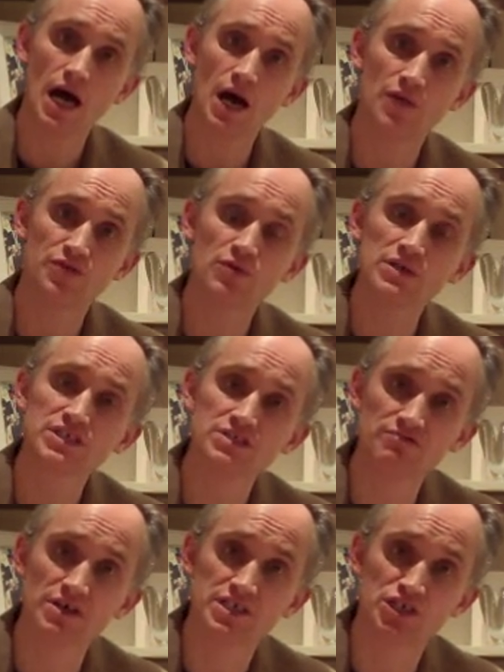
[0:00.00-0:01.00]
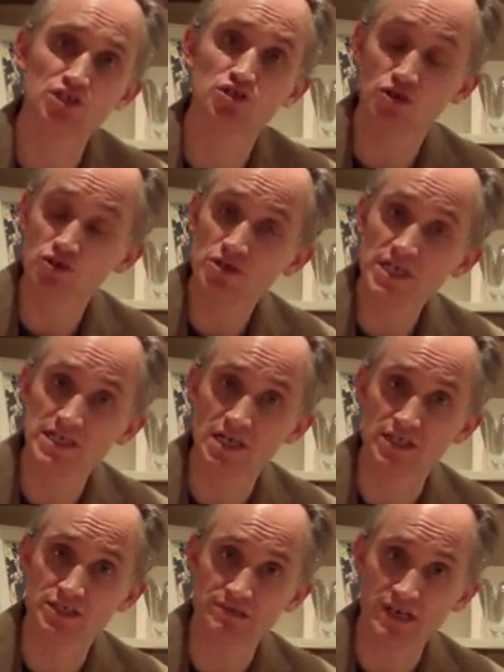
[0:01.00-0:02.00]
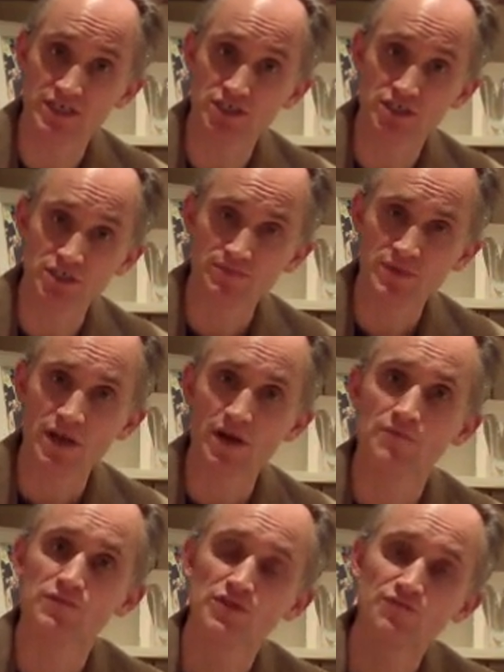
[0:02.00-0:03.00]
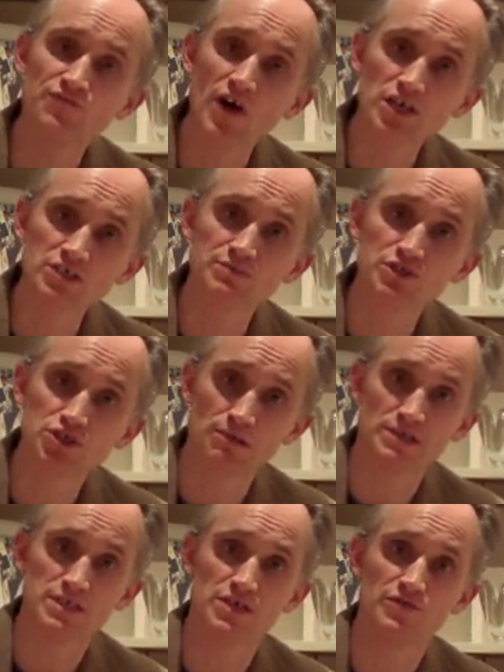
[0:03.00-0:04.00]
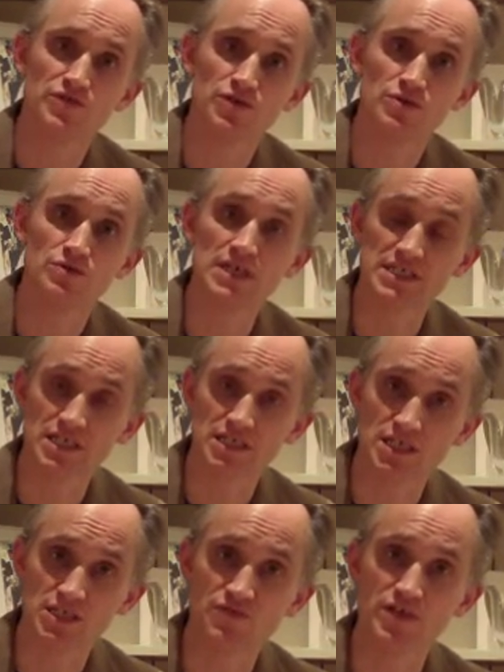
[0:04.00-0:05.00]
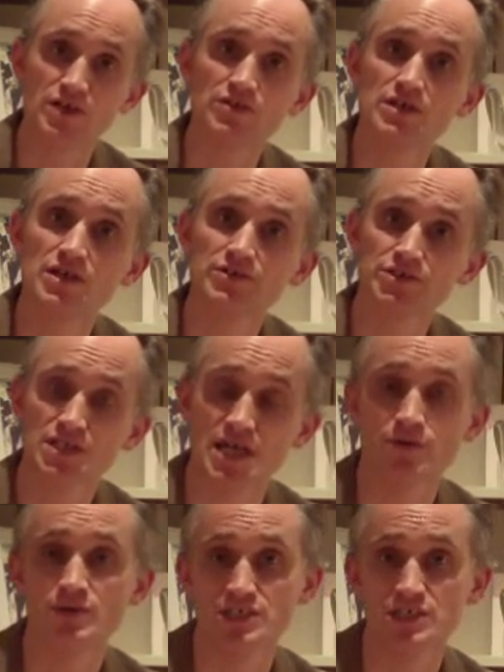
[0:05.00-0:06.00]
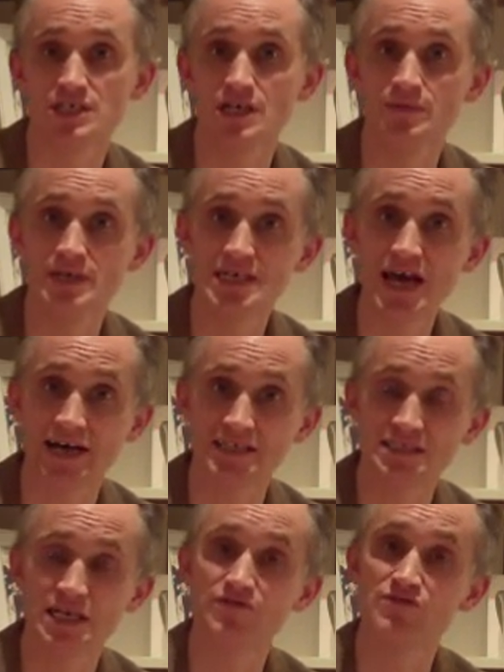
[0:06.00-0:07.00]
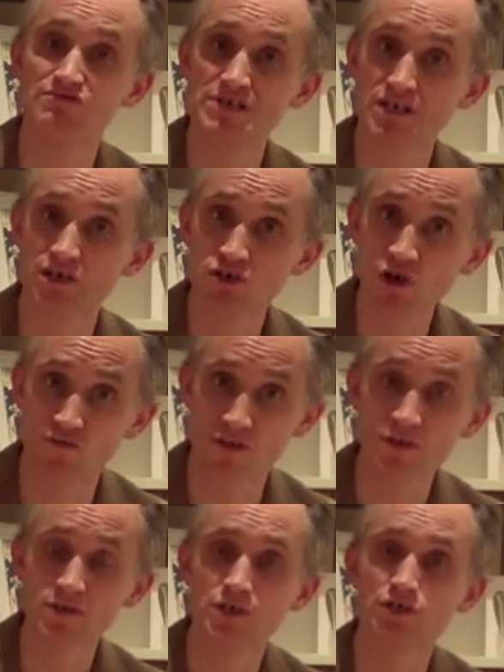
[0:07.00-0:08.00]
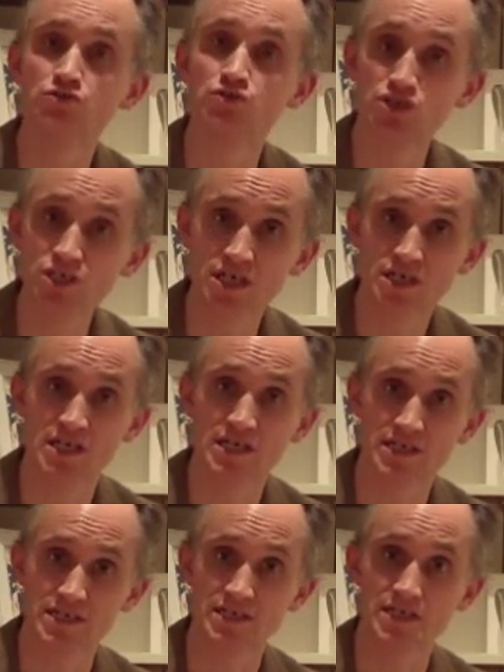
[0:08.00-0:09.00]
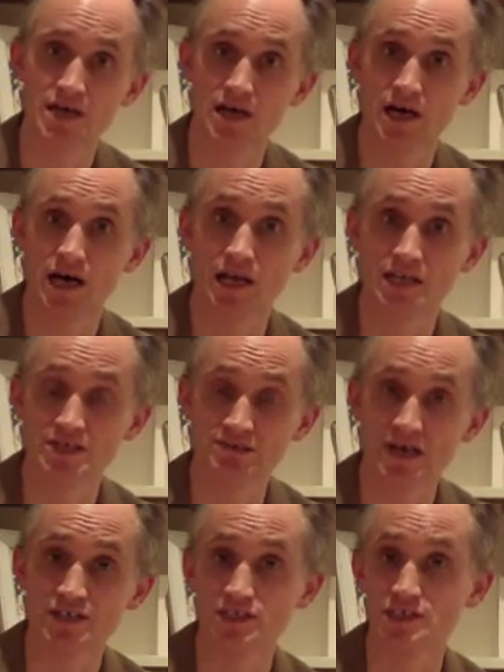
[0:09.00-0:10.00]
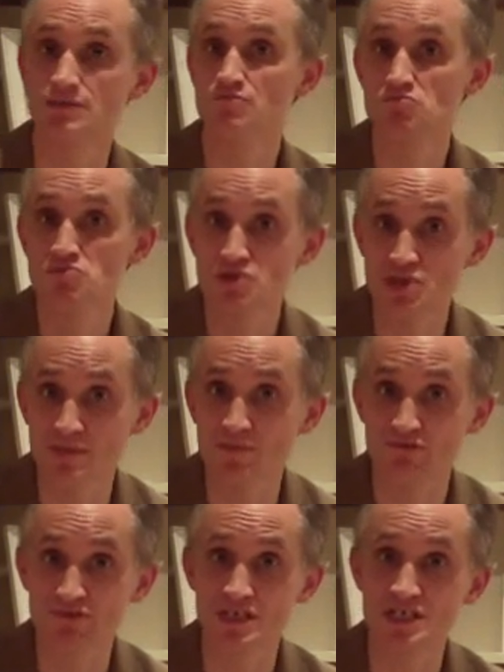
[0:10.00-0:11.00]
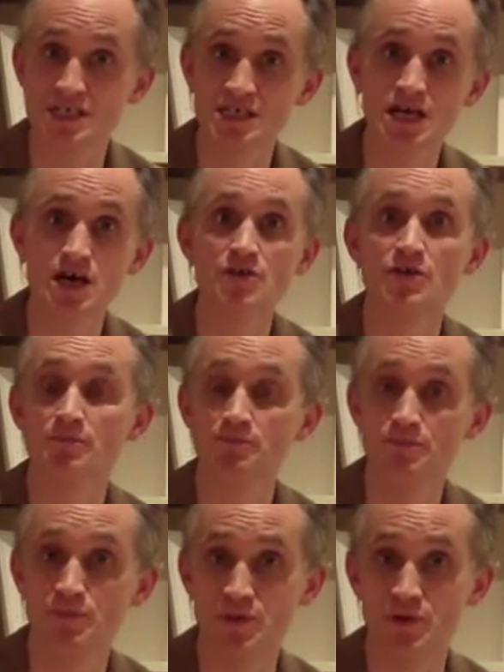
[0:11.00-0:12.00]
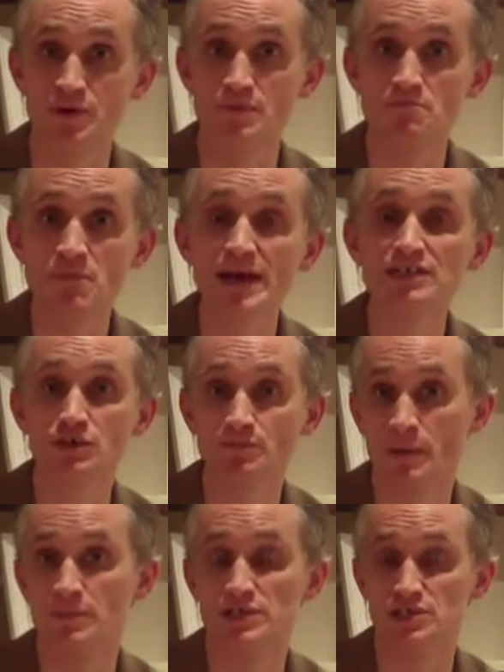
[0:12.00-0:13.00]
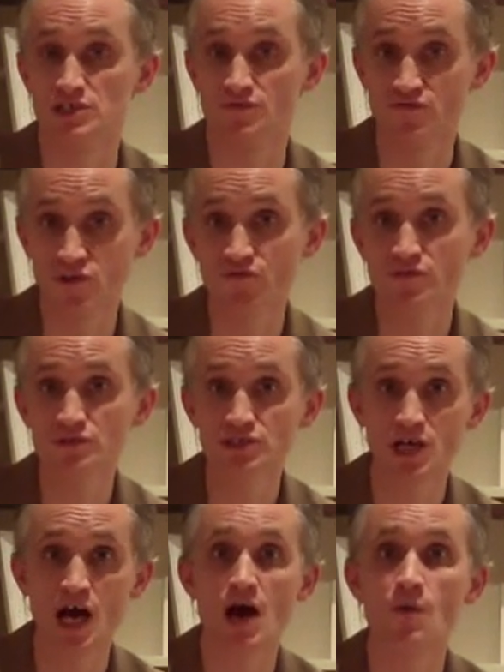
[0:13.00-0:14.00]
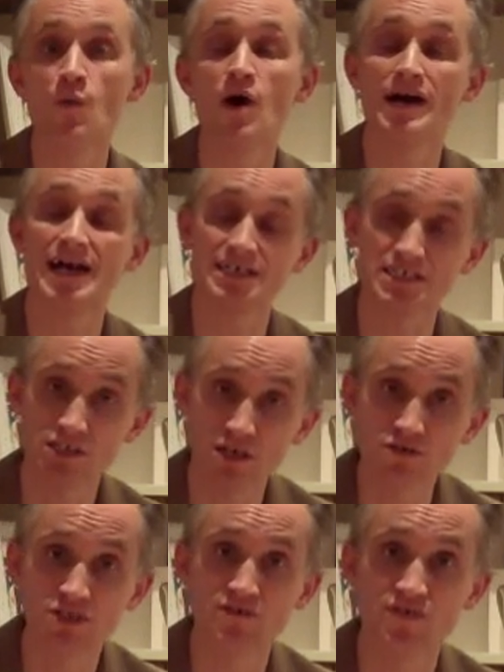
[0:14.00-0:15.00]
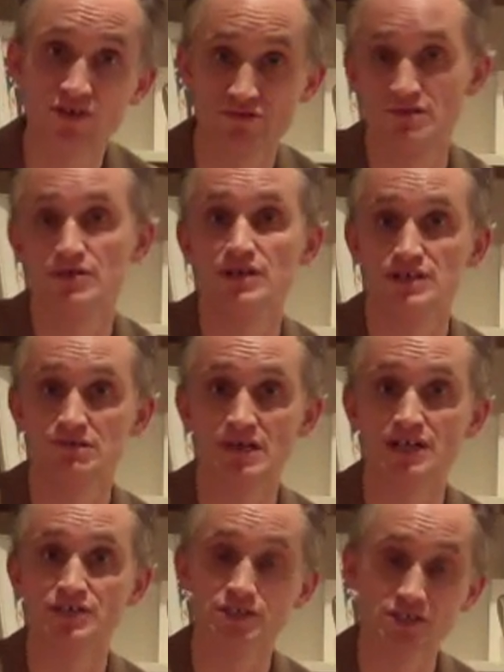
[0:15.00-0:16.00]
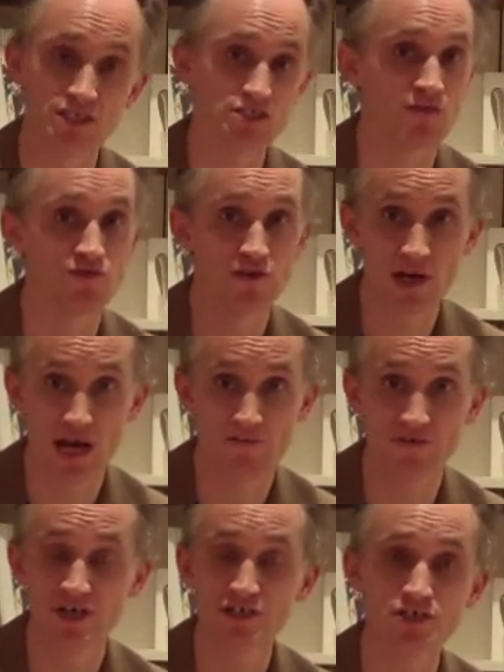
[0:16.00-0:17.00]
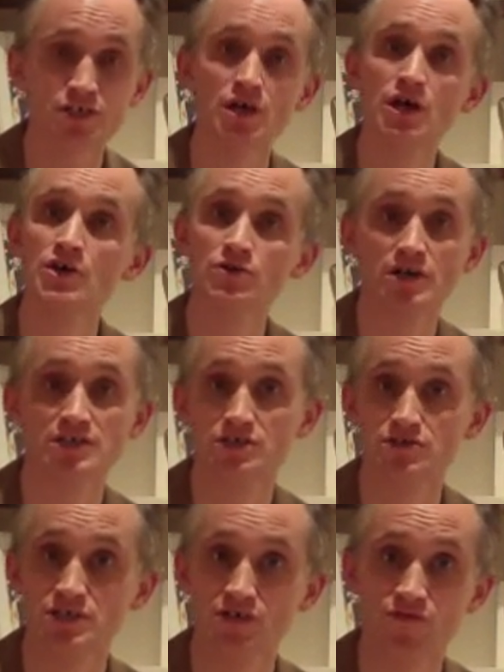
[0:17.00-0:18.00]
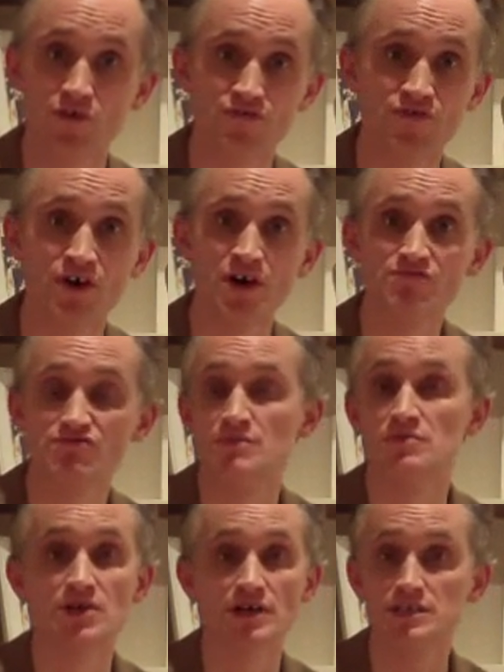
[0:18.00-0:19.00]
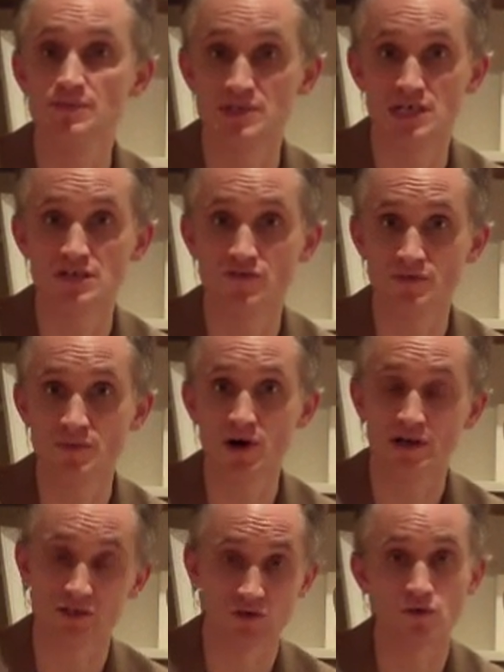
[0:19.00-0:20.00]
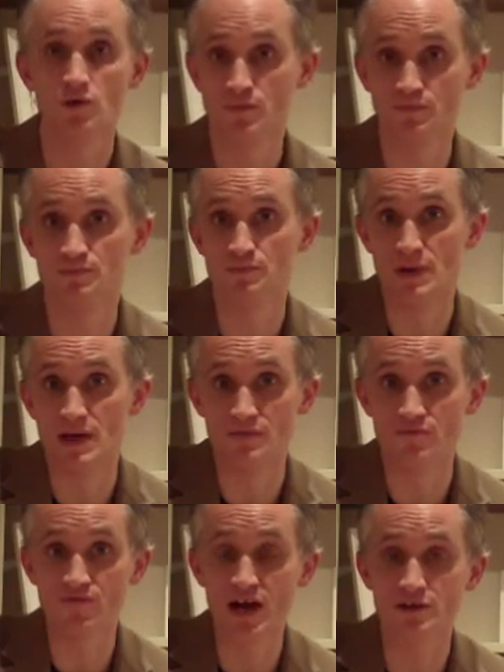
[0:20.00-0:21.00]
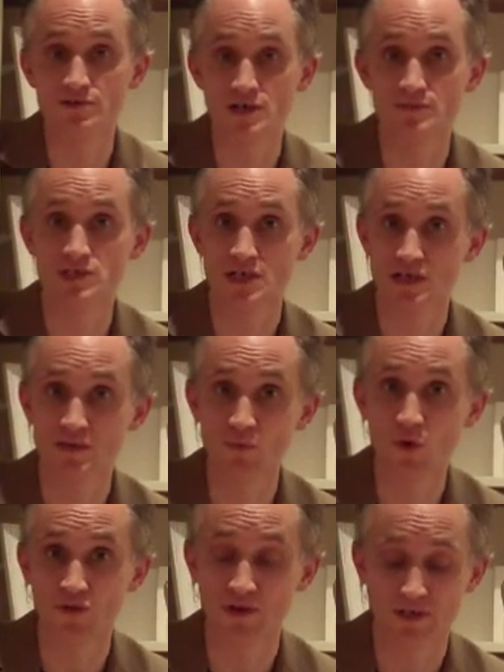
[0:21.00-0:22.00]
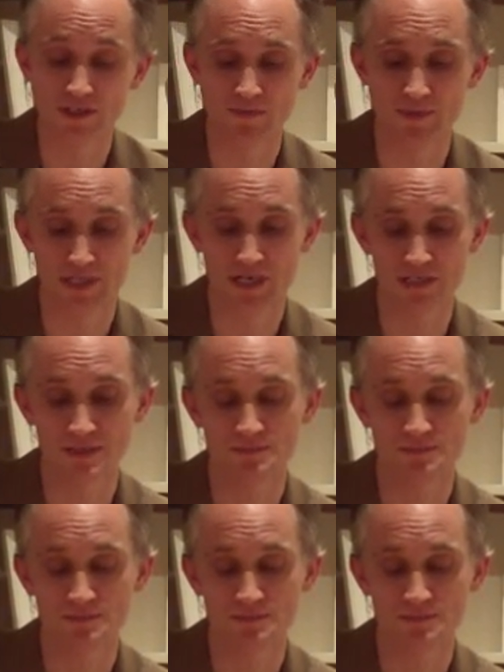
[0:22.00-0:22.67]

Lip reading: The question arises, do you need a literary agent? For the vast majority of you listening to this video, the answer to that question is going to be yes. If you've written a novel, you certainly need a literary agent. The simple reason is that the major publishers of novels work exclusively through literary agents. So if you don't have an agent, you're cutting yourself off from 90% of the market, or in value terms, certainly more than 90%.